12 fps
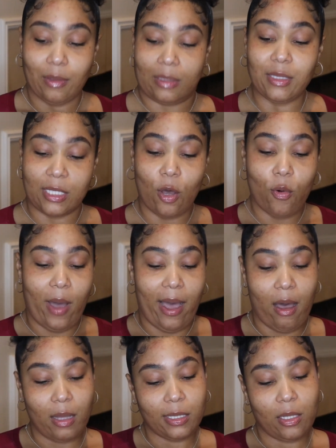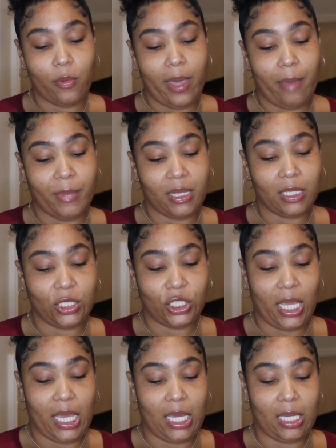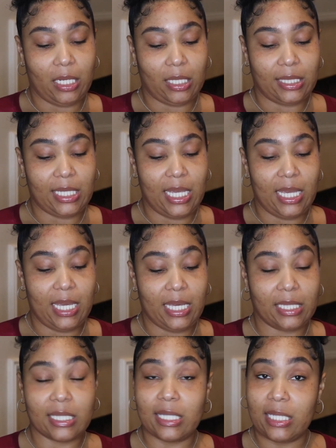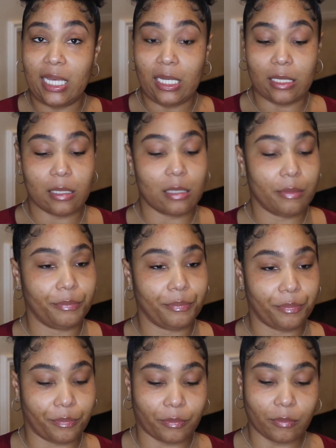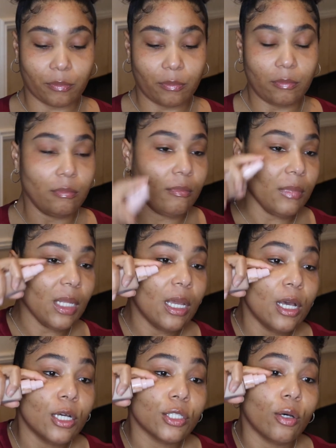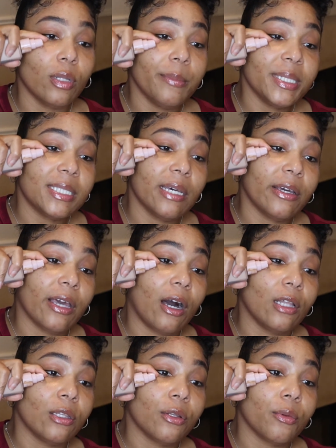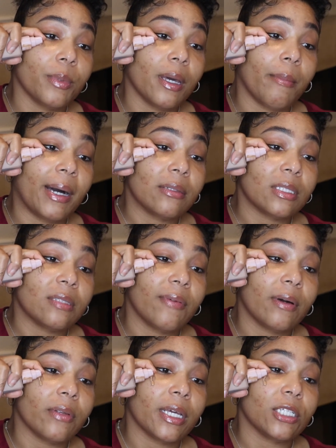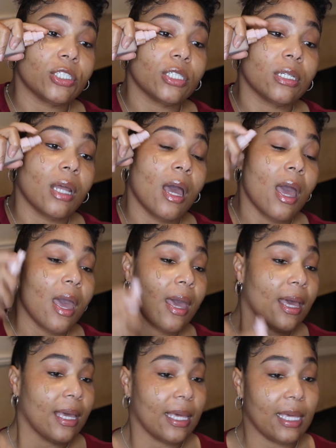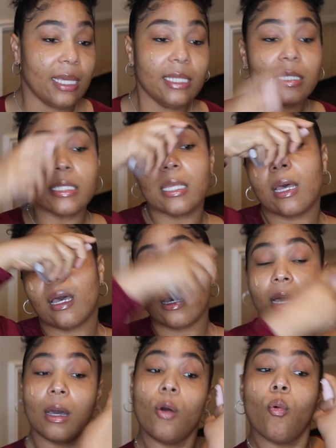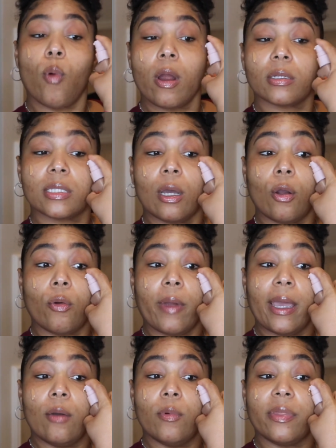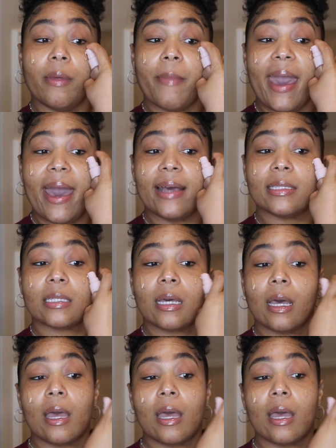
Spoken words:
So I also am in the shade TN6. So let me tell y'all a little bit about this foundation. It worked great with the mask.